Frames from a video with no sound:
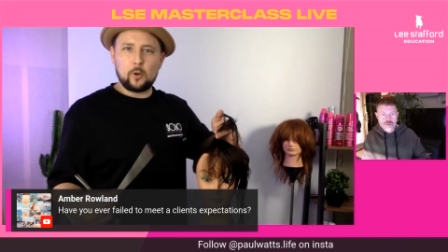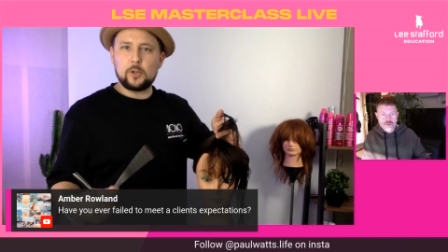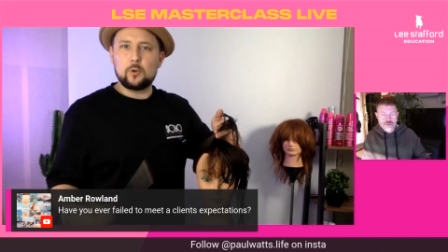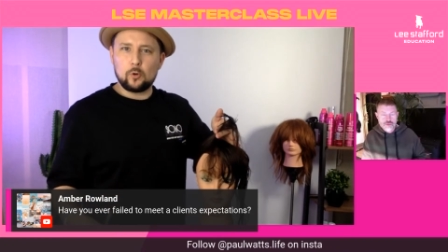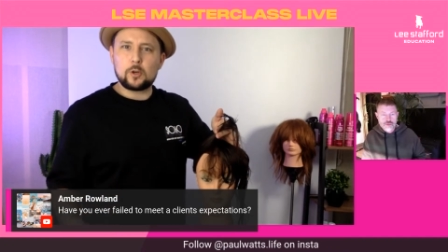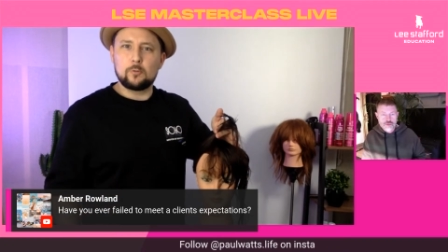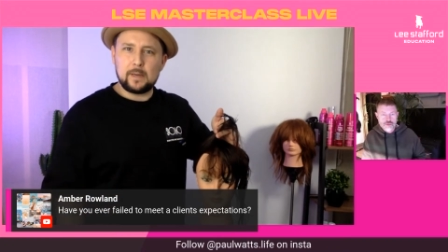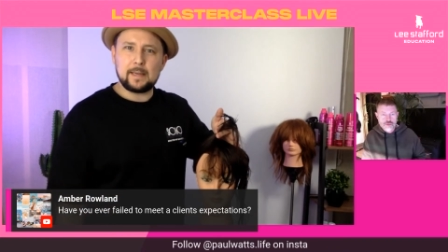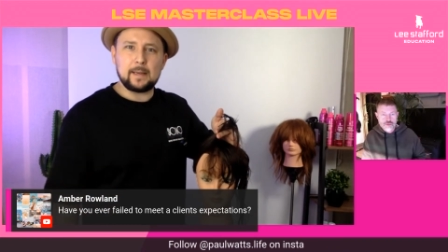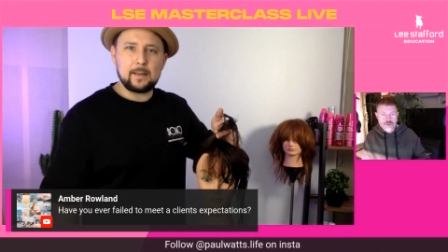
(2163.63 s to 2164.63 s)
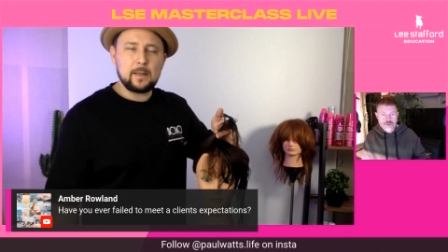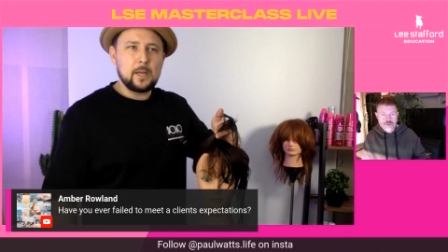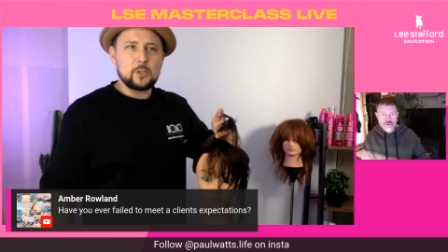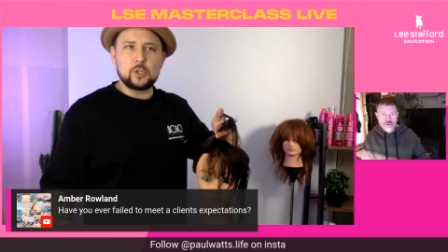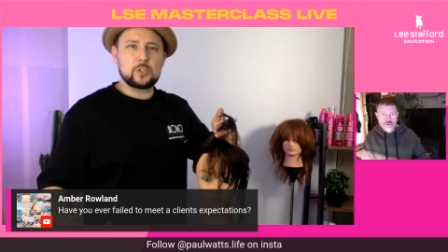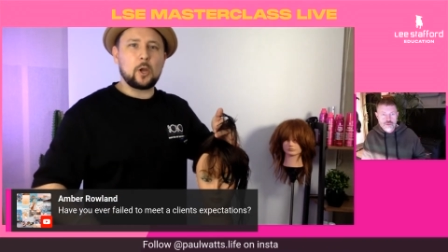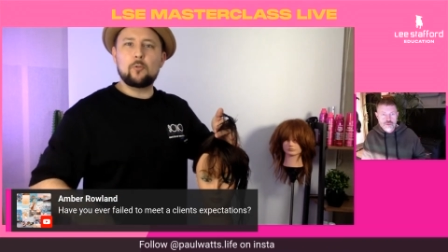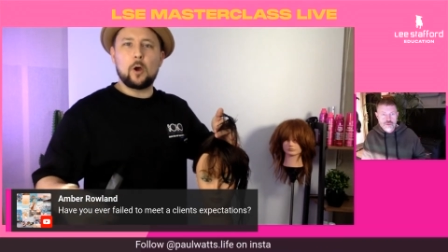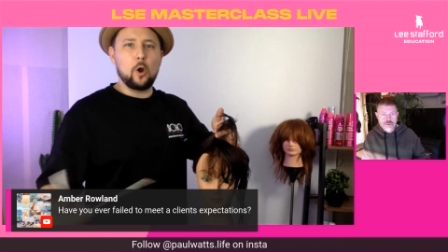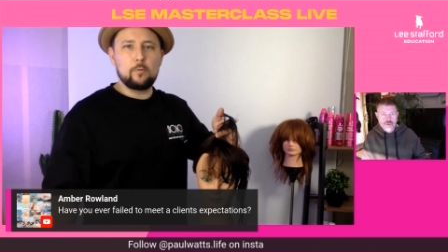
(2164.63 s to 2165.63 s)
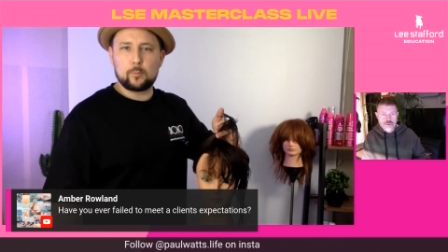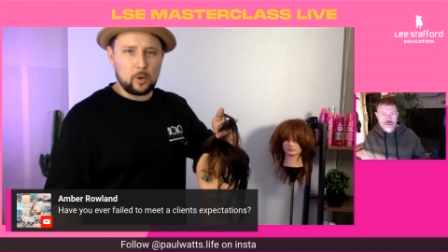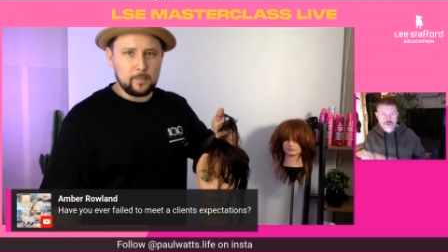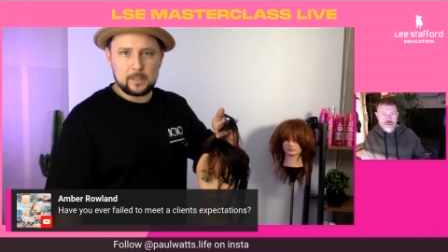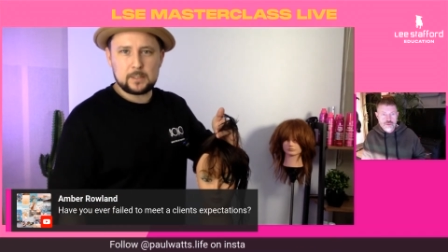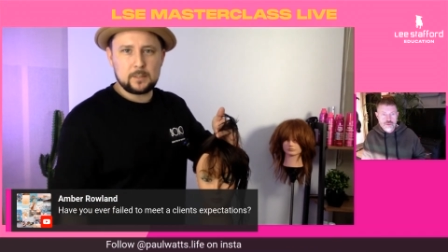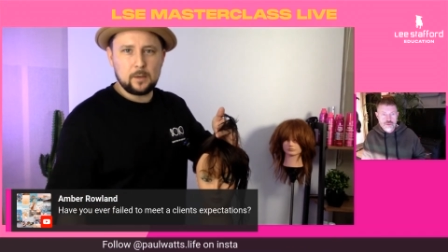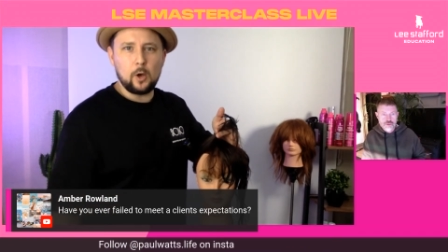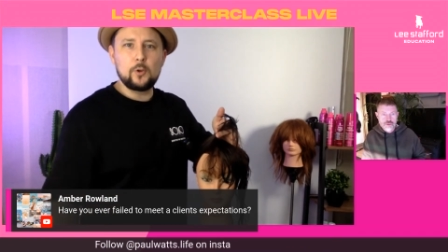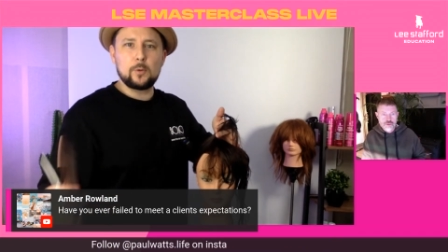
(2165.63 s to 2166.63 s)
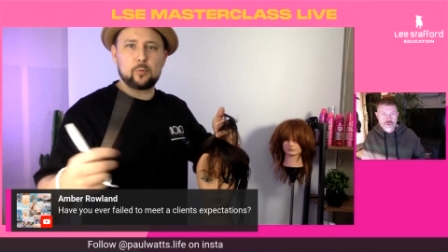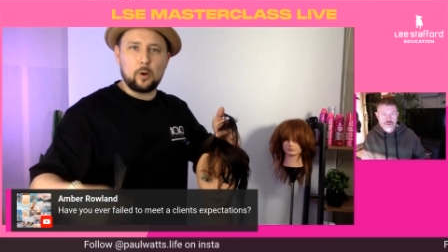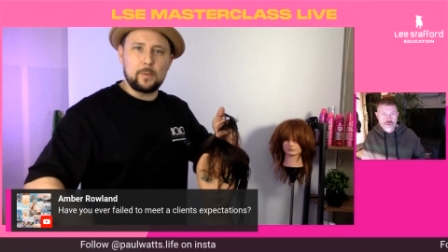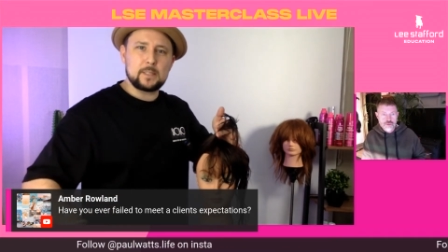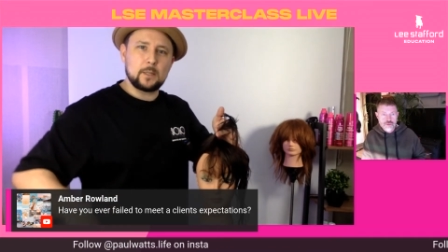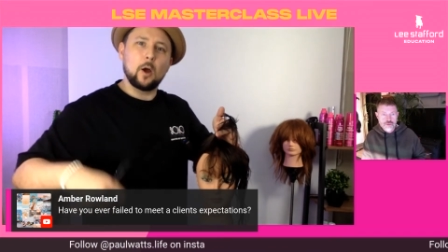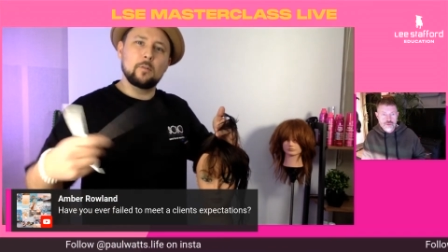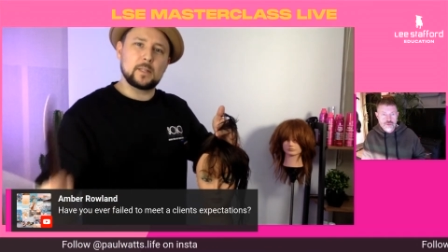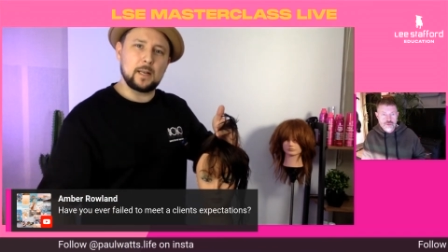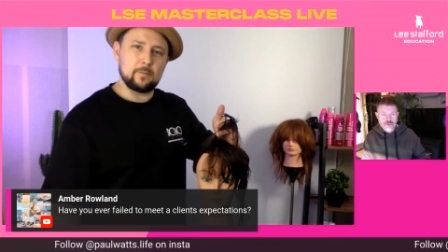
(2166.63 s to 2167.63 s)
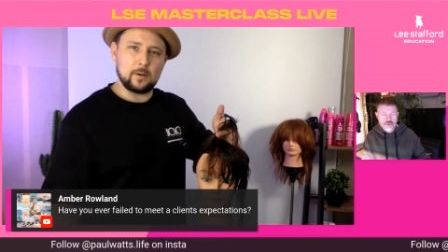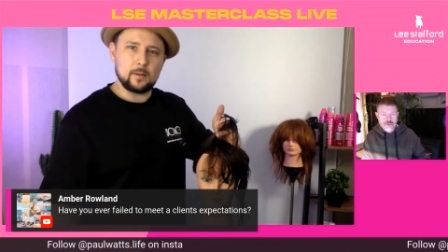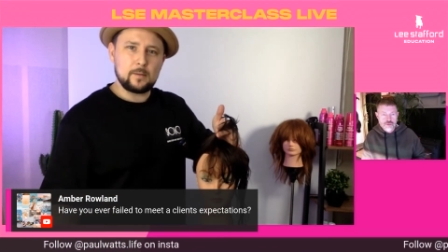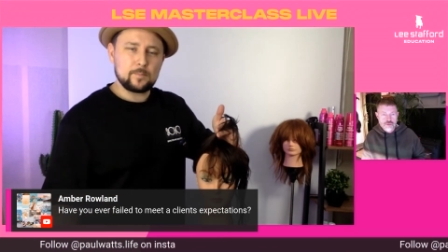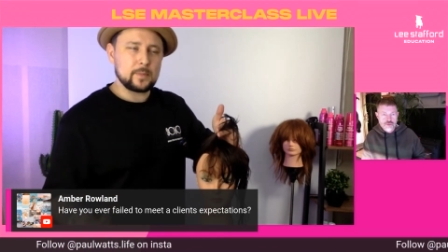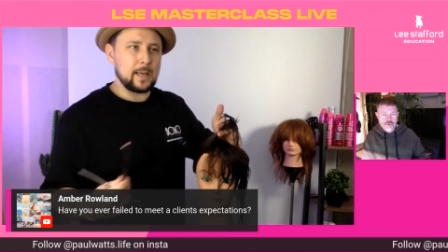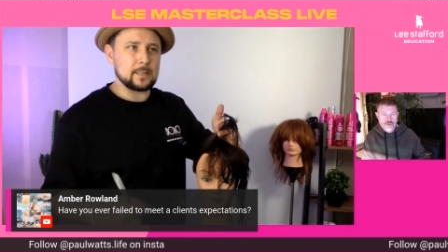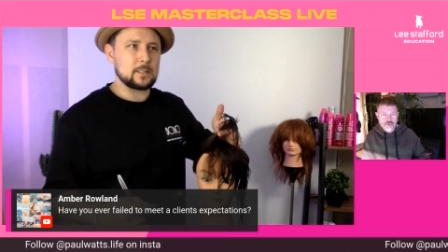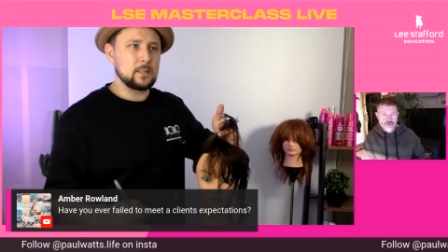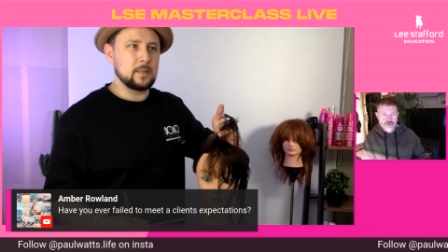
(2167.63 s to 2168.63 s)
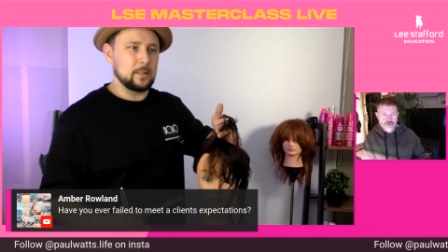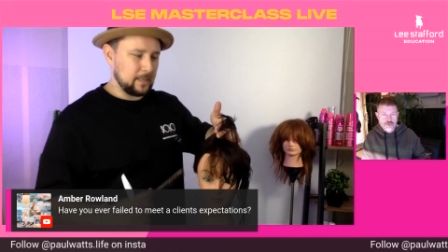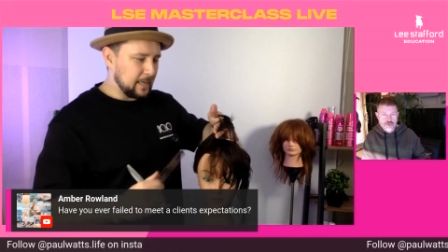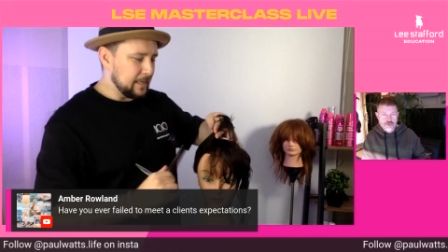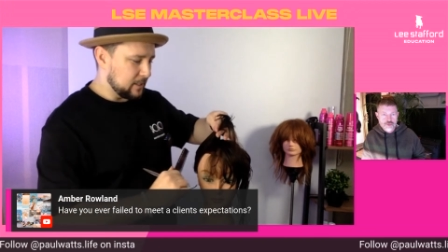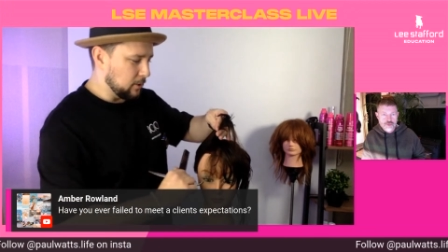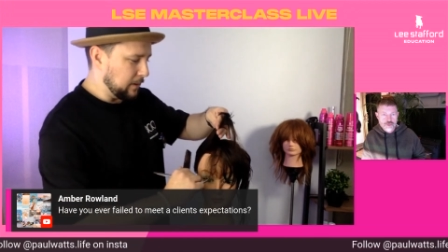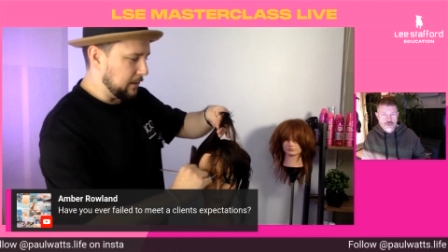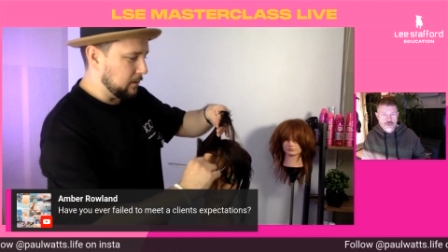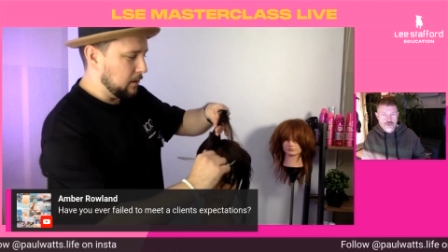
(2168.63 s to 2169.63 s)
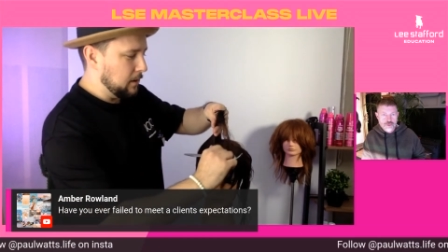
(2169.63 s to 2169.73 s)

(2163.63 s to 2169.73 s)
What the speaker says: on in your career, just don't overpromise, underpromise and overdeliver. That's the key to it.